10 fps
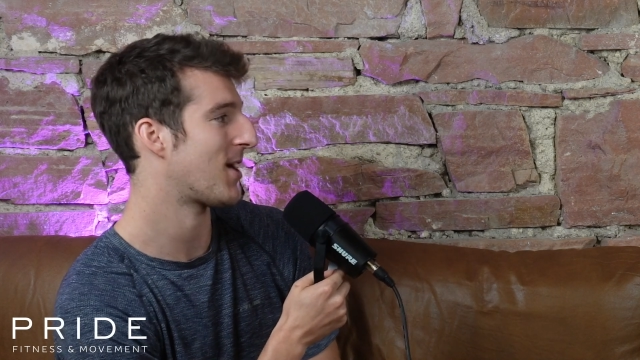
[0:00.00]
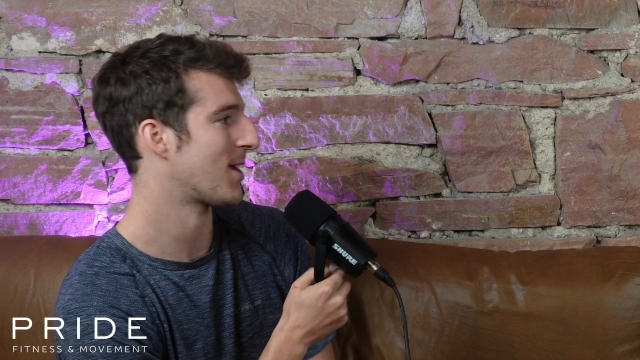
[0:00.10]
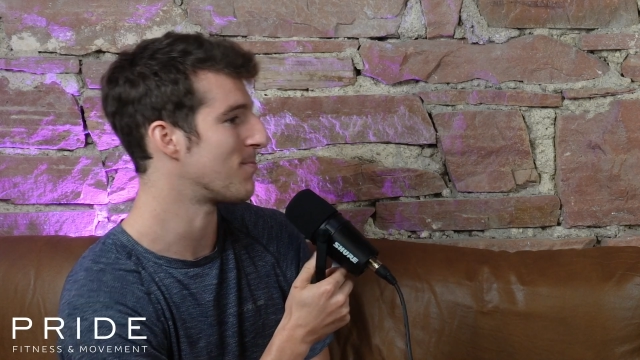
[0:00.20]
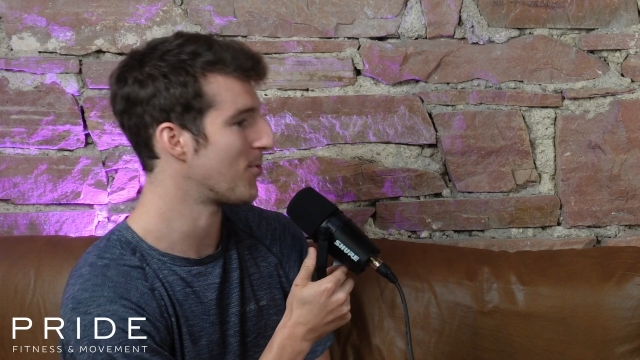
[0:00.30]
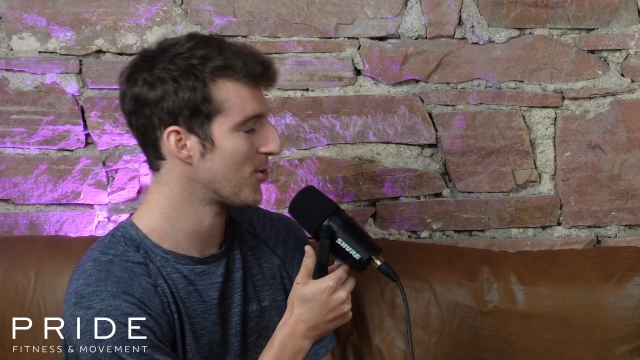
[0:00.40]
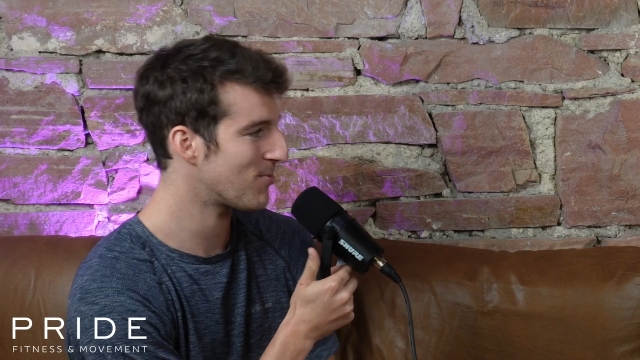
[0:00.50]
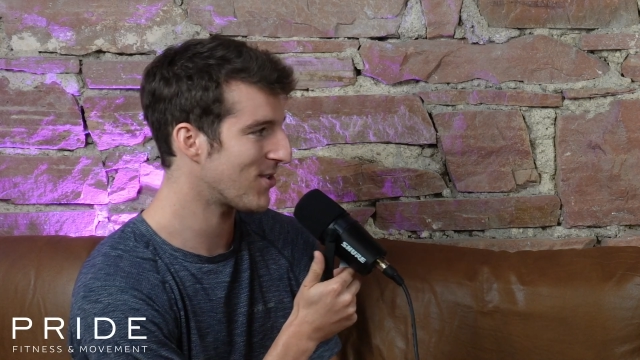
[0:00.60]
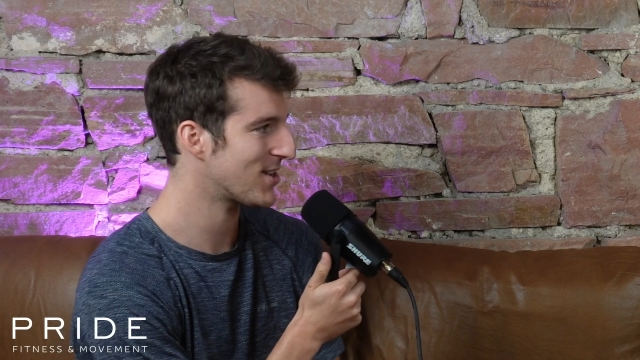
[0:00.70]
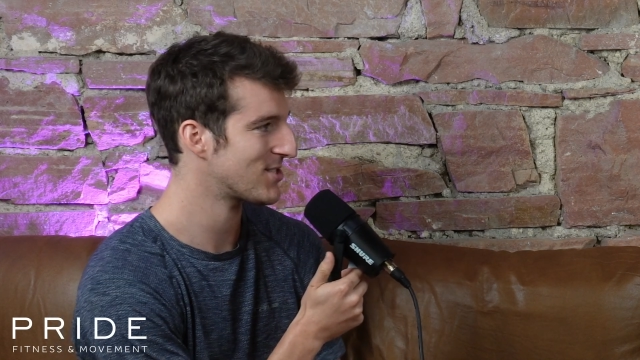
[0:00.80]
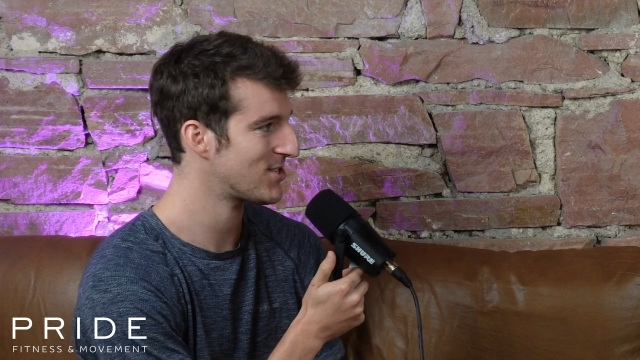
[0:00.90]
I can build up
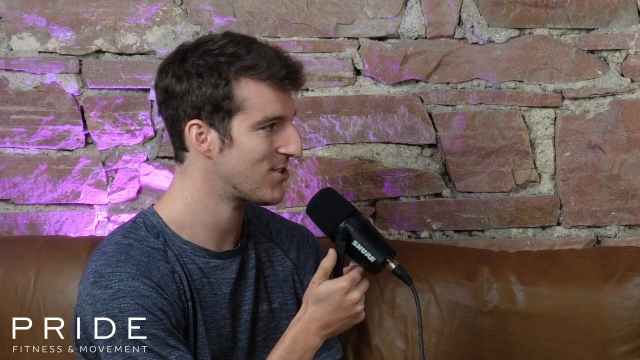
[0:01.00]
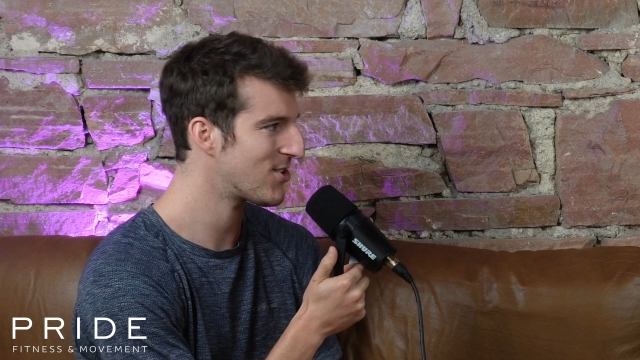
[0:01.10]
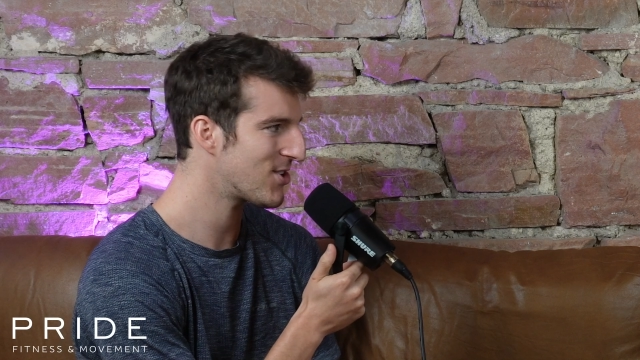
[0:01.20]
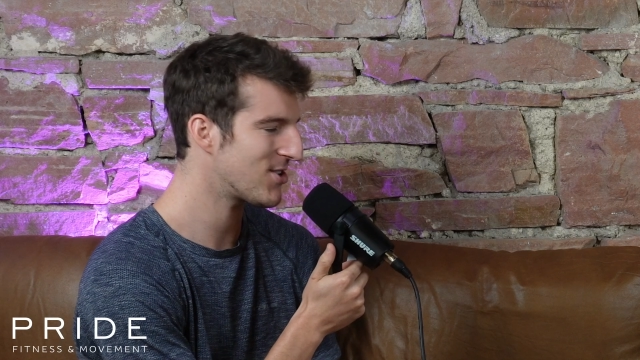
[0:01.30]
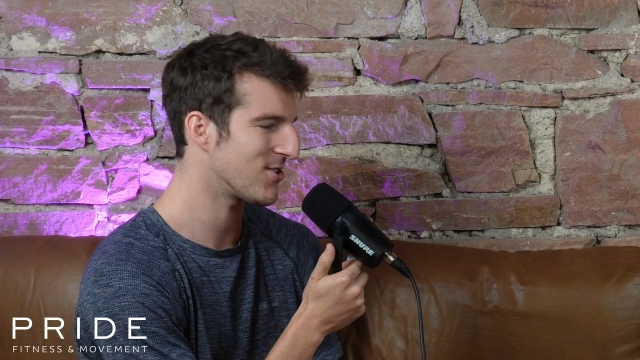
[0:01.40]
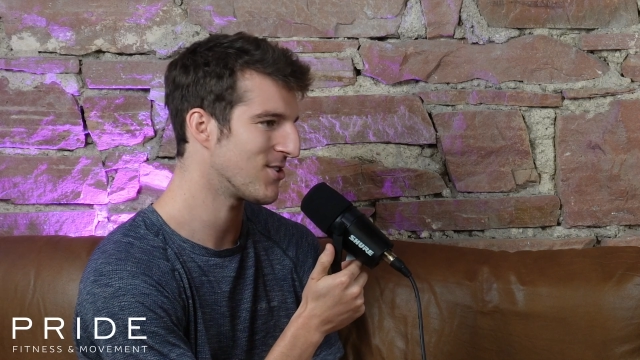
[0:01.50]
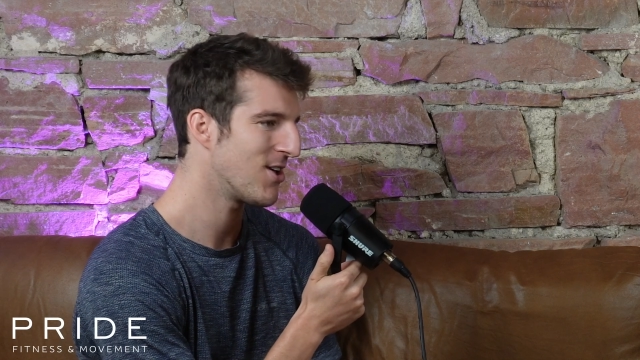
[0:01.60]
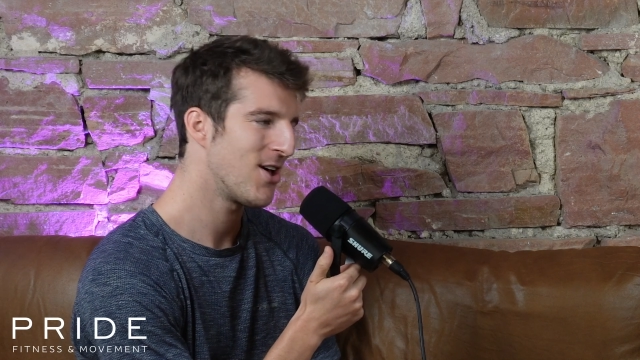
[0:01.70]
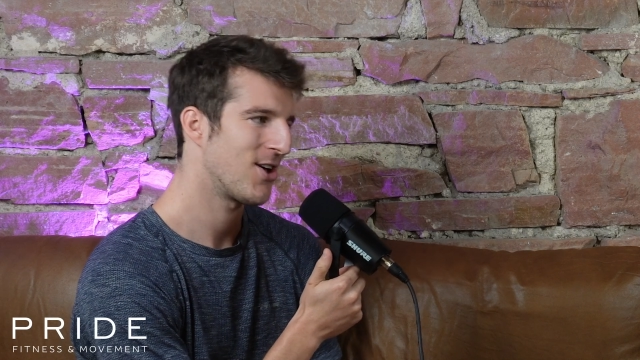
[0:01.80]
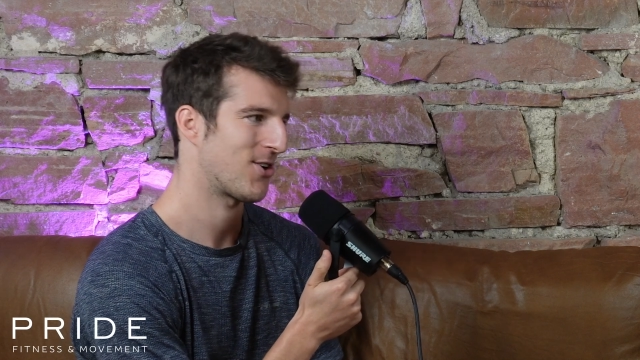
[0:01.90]
the exterior and
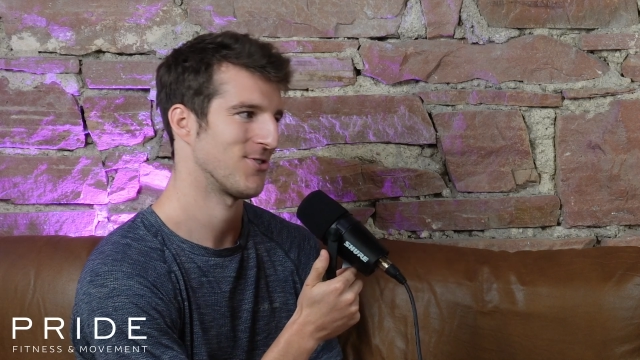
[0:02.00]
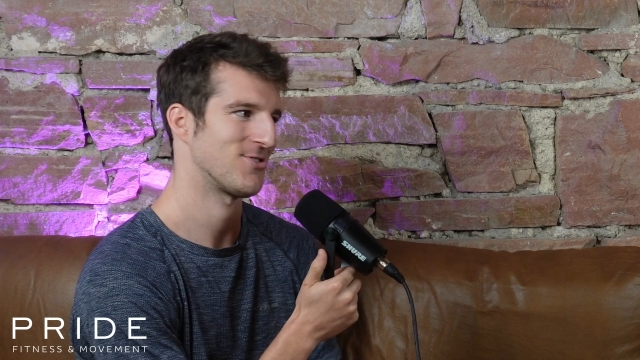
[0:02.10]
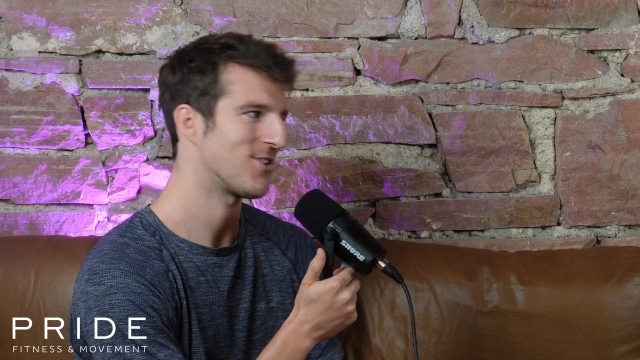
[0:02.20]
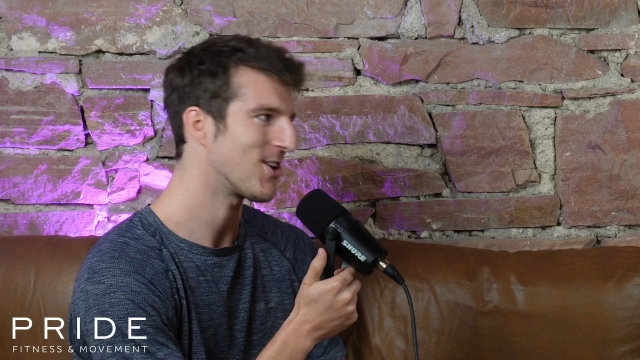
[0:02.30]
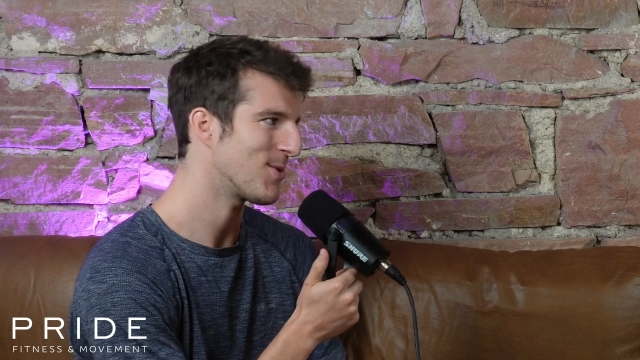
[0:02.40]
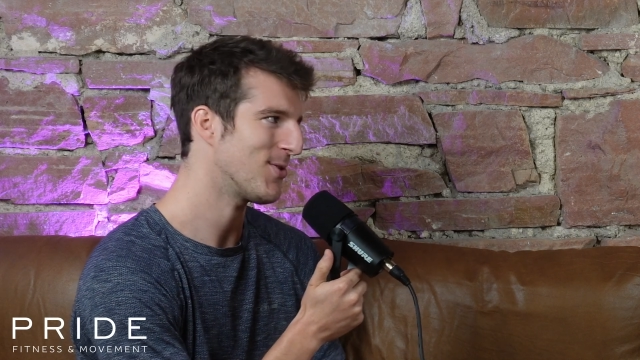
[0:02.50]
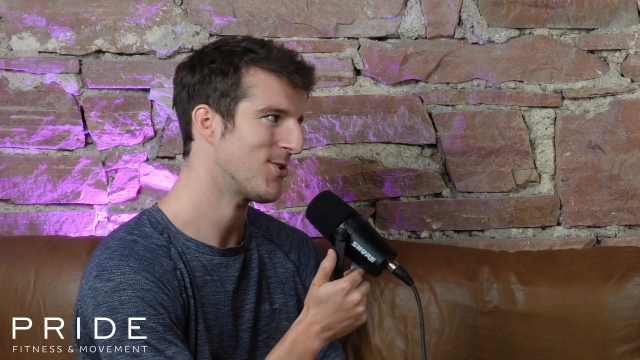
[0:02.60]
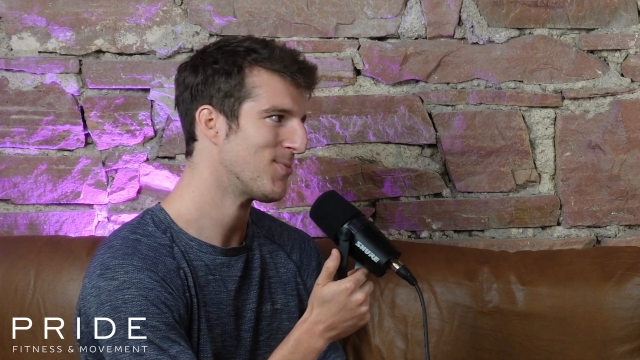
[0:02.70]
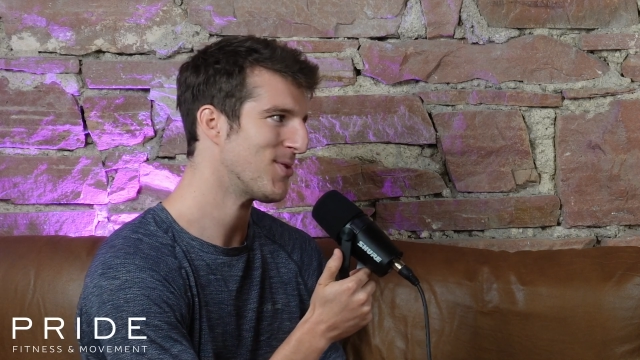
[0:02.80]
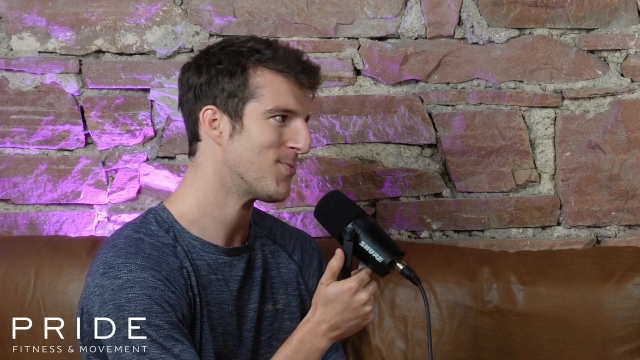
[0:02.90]
girls will think I'm a
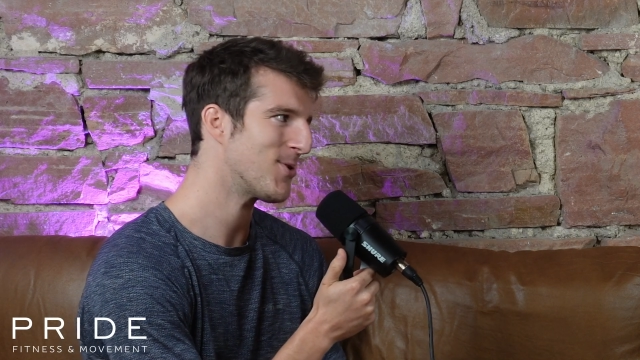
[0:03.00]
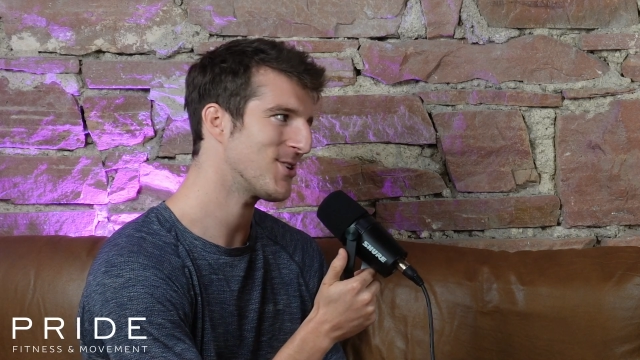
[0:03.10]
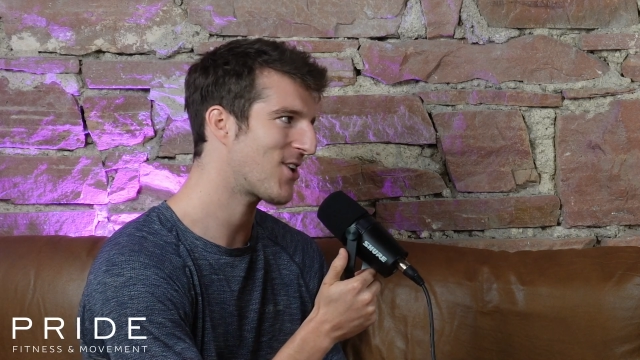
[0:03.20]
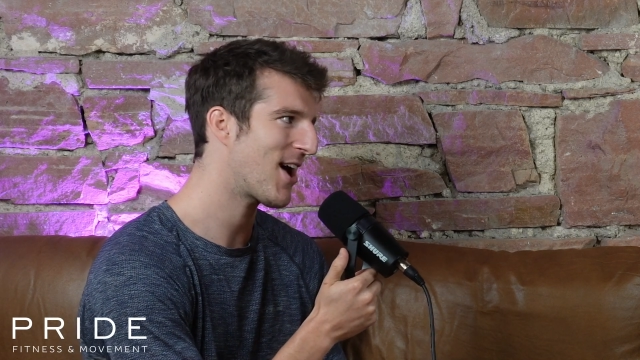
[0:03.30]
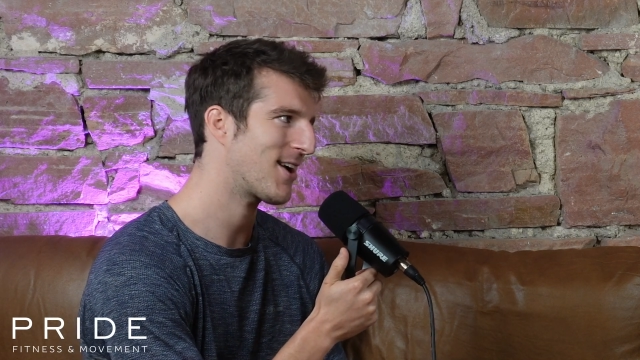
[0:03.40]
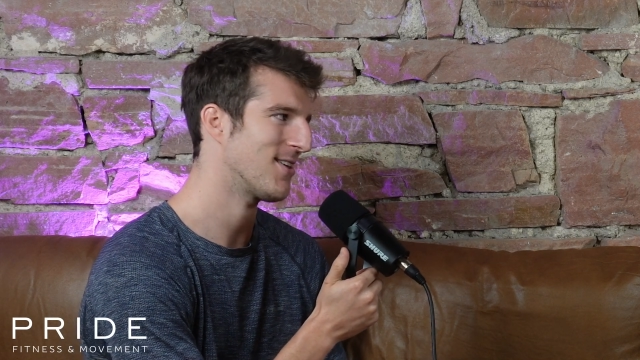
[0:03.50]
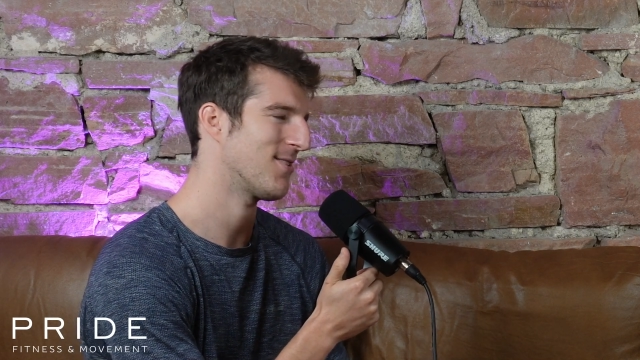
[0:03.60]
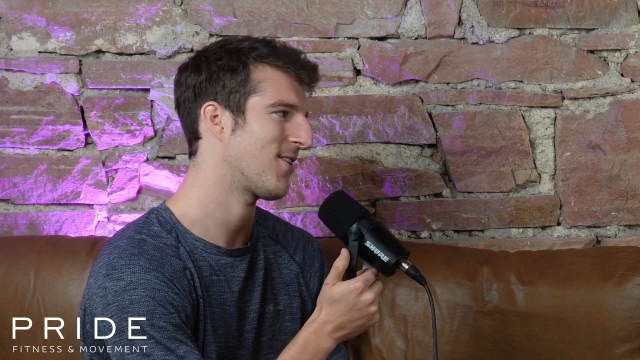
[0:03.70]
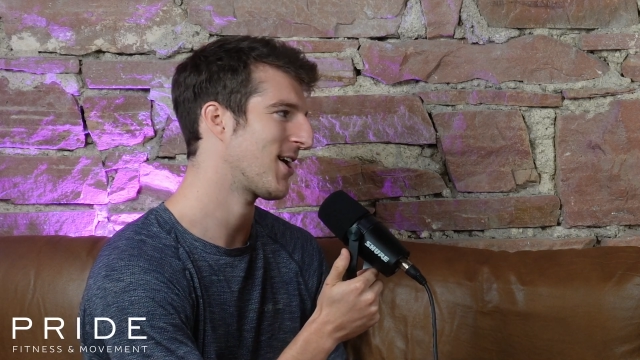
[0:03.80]
little bit more attractive.